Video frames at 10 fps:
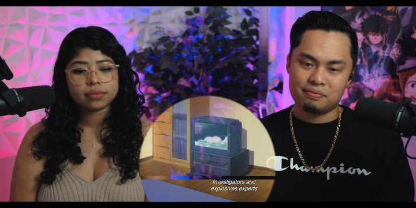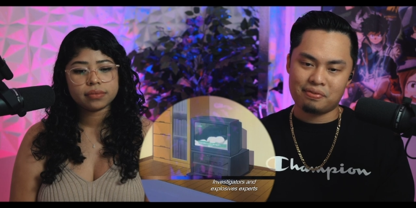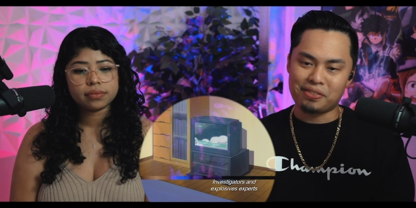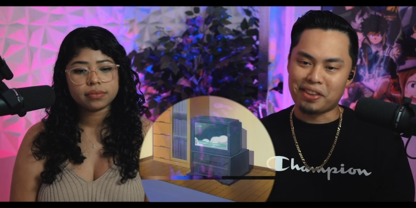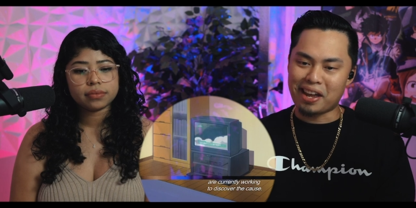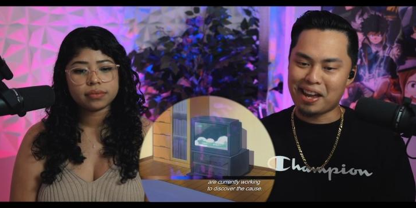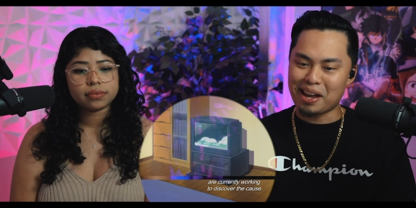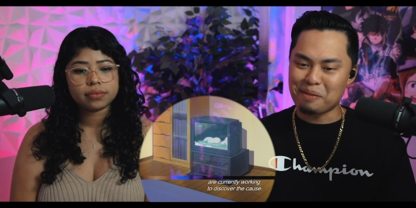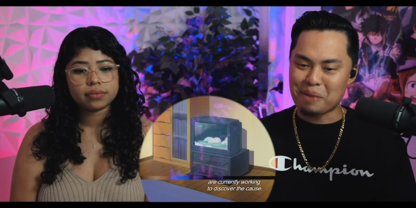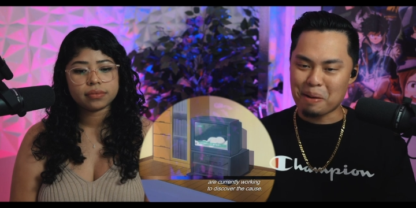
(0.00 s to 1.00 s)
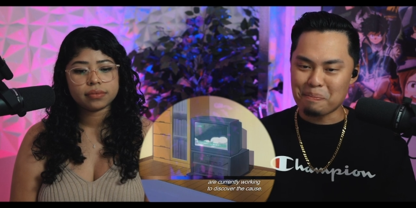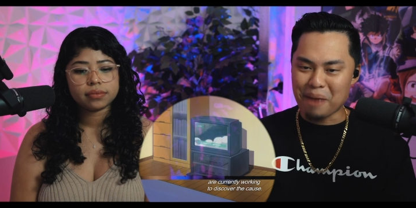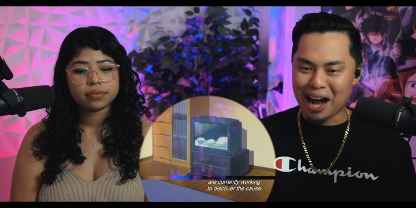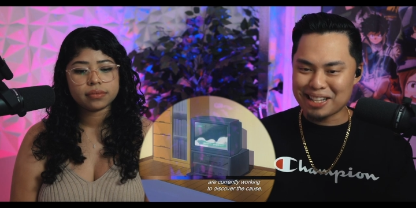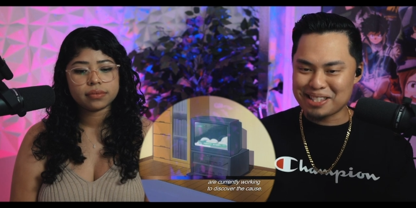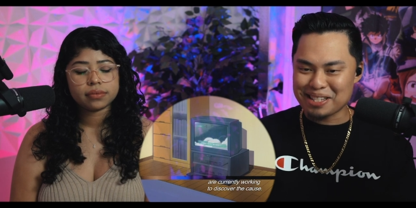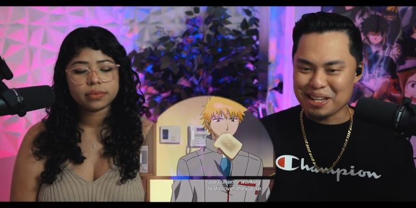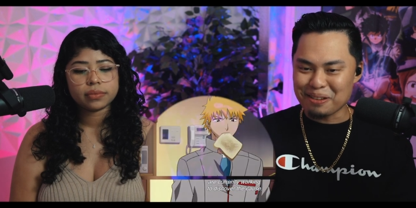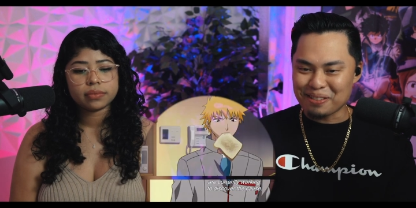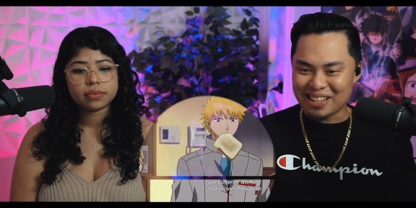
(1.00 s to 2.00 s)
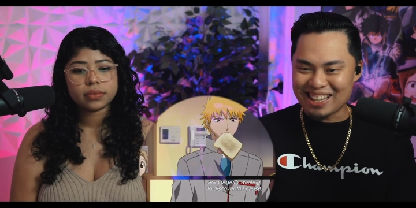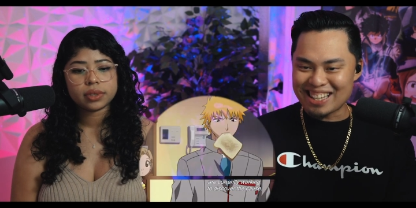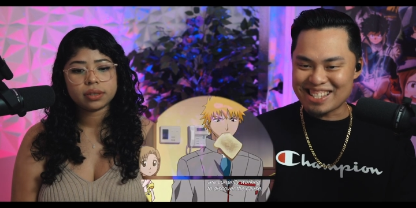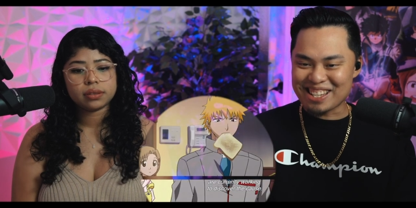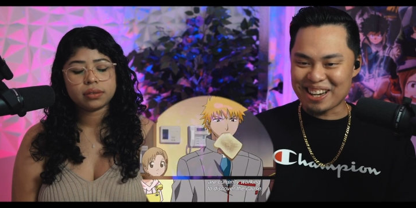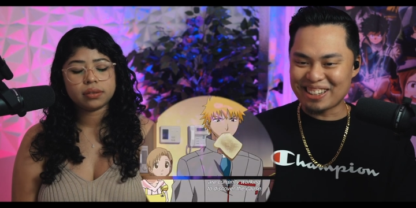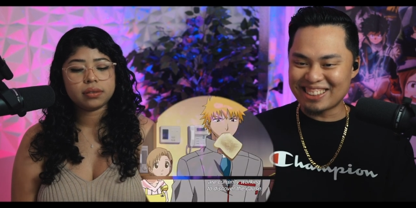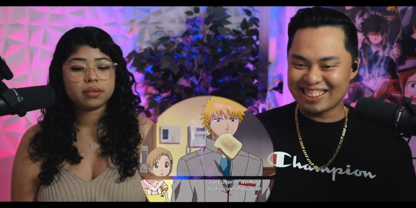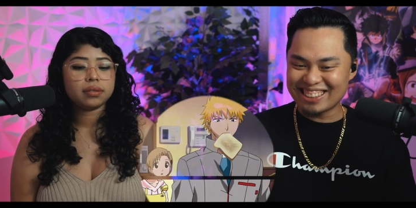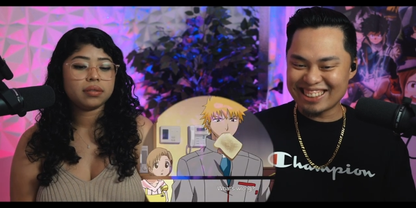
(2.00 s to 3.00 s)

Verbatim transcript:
Speaker 1: Hmm. Damn, babe, box TVs, yo.